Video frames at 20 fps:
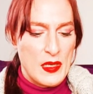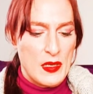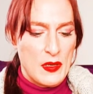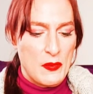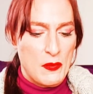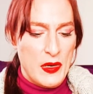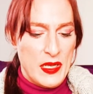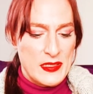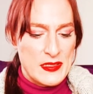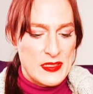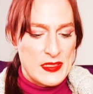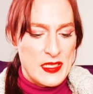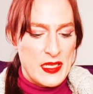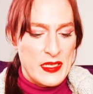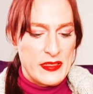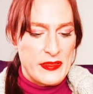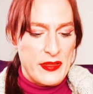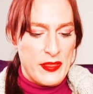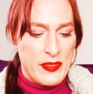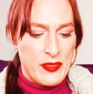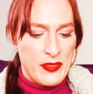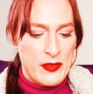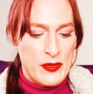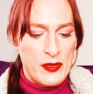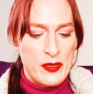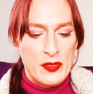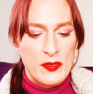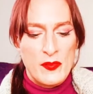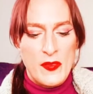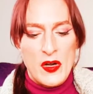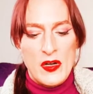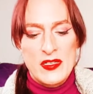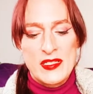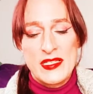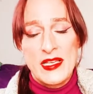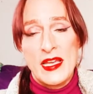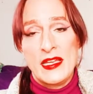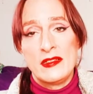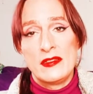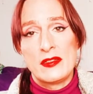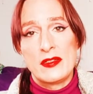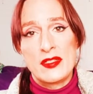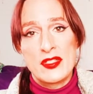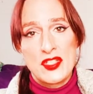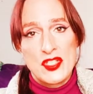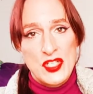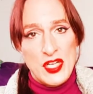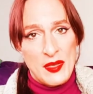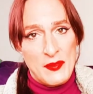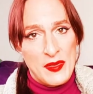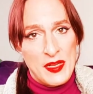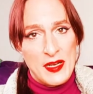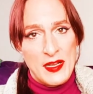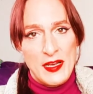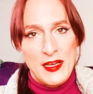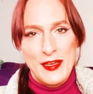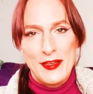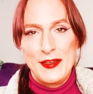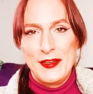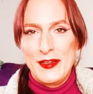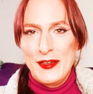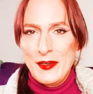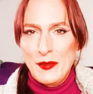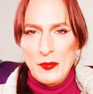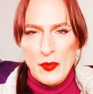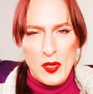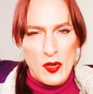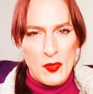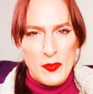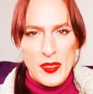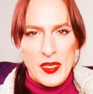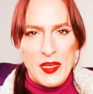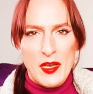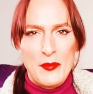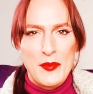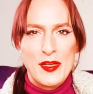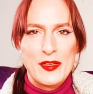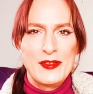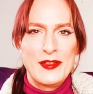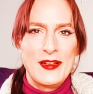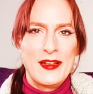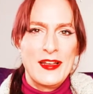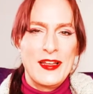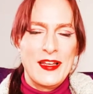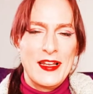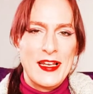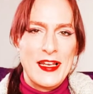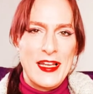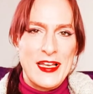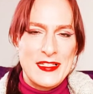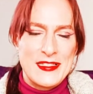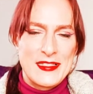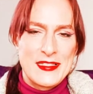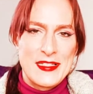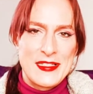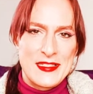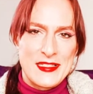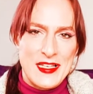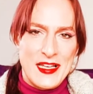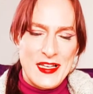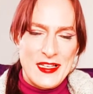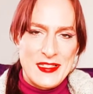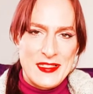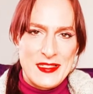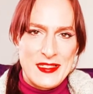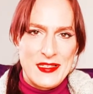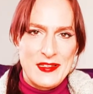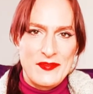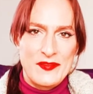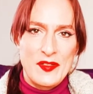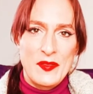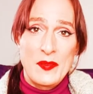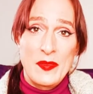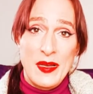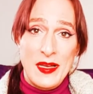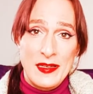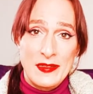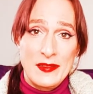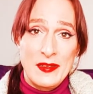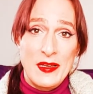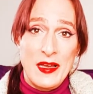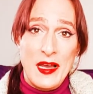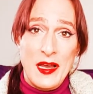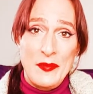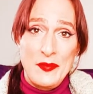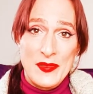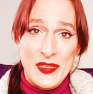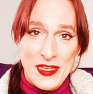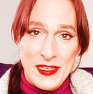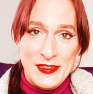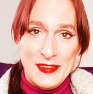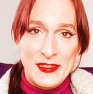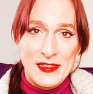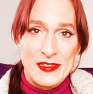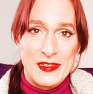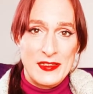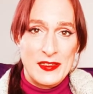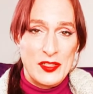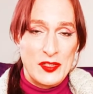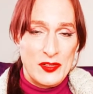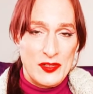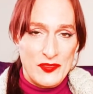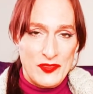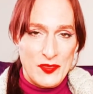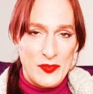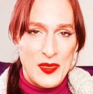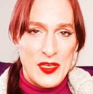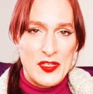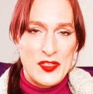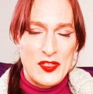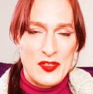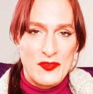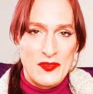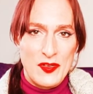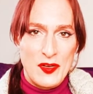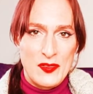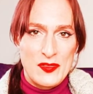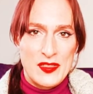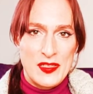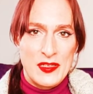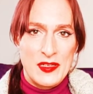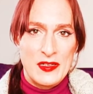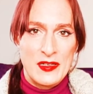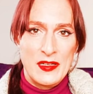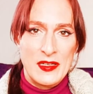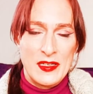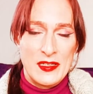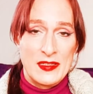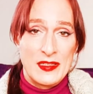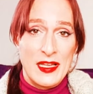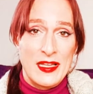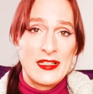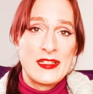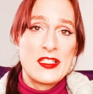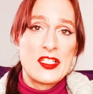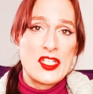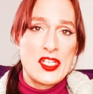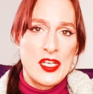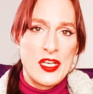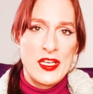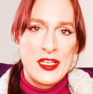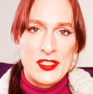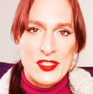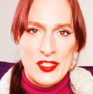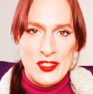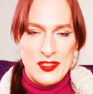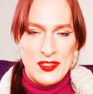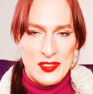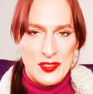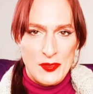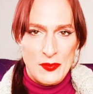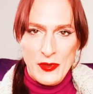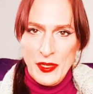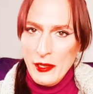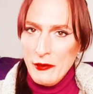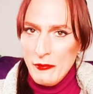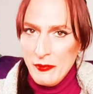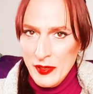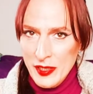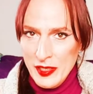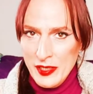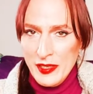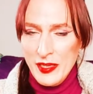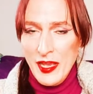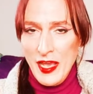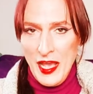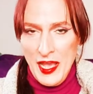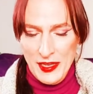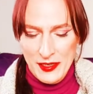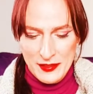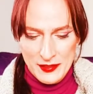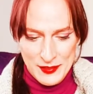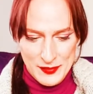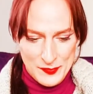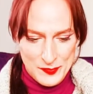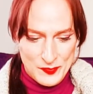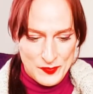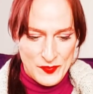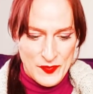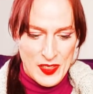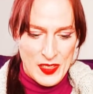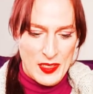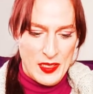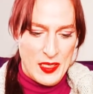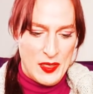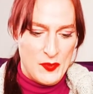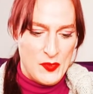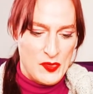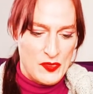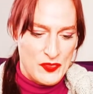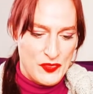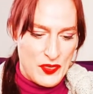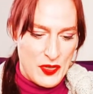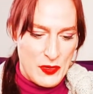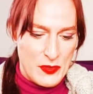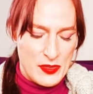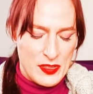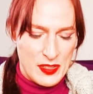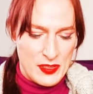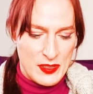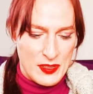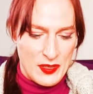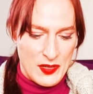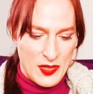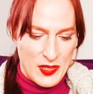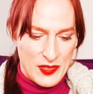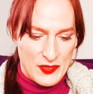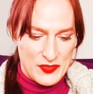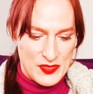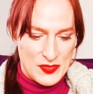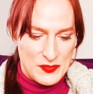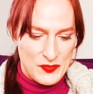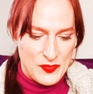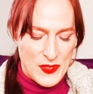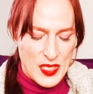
Wednesday, the third, Mars enters Gemini. We all become a little less decisive, but updated new information flows in that changes the way we act and move forward in our lives.